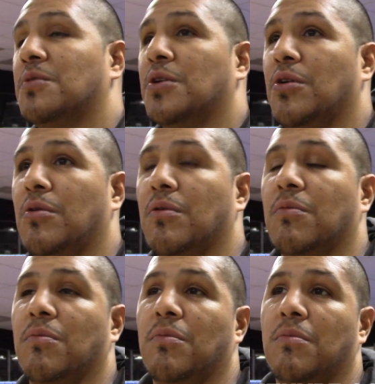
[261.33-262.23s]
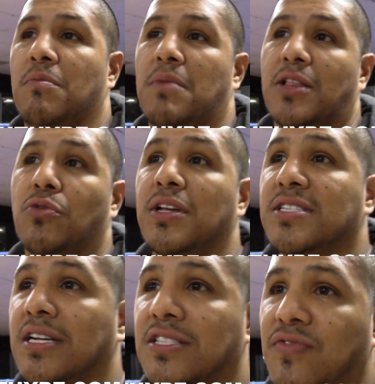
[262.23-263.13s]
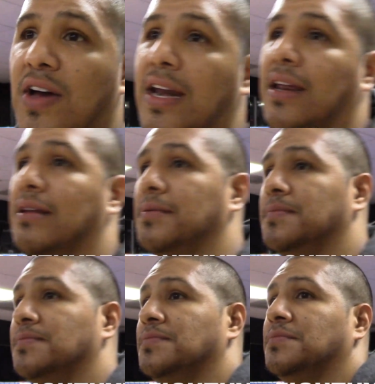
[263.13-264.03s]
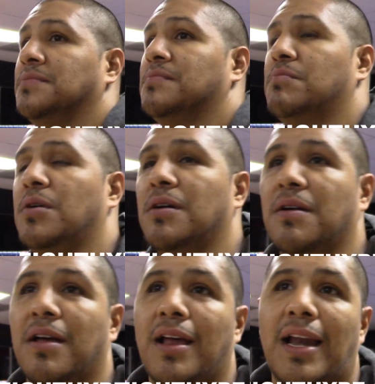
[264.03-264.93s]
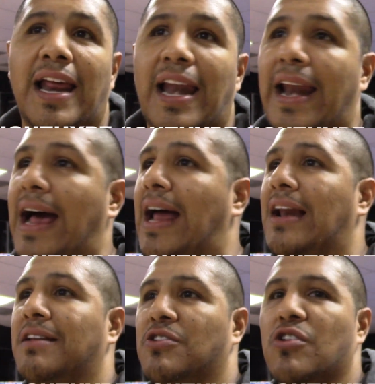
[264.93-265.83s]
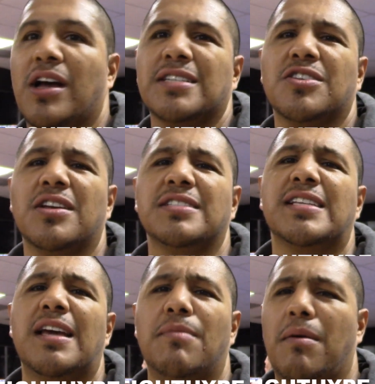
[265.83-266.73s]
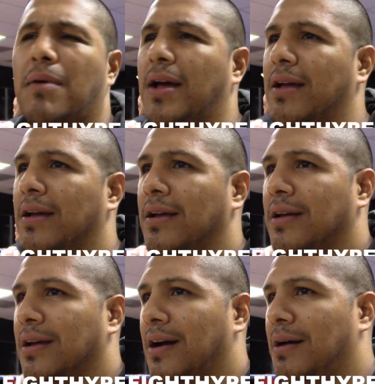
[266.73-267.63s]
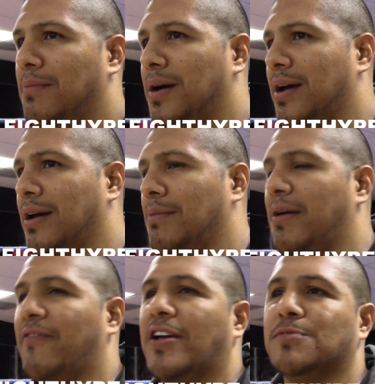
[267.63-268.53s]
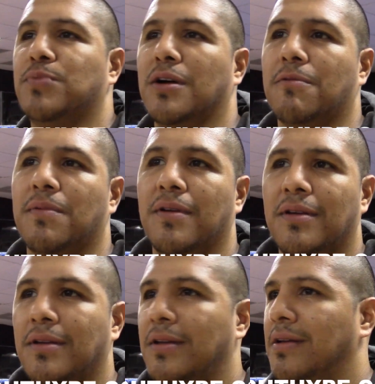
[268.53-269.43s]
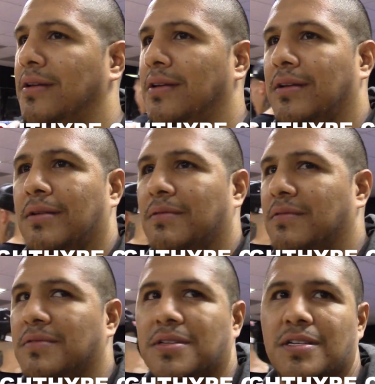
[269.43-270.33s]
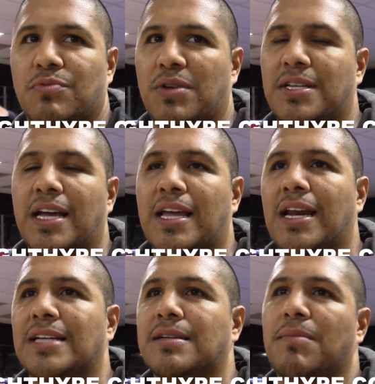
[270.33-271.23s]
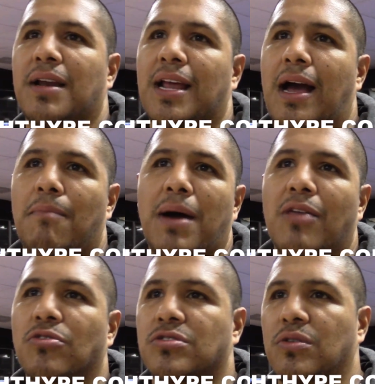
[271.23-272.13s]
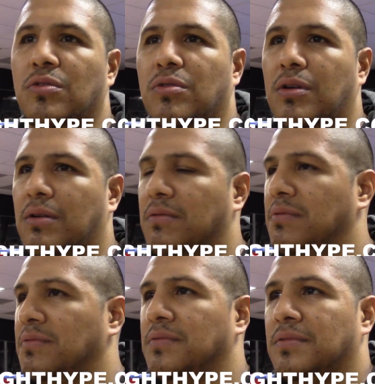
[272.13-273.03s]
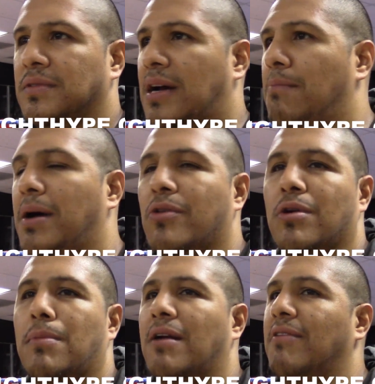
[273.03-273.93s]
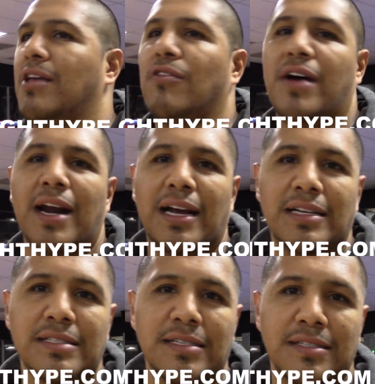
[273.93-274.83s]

you know, my three sons fighting. But El General, you guys, you can see him on my, on my, on my Facebook. It's ridiculous. I mean, Amado too. Amado El Malvado Vargas.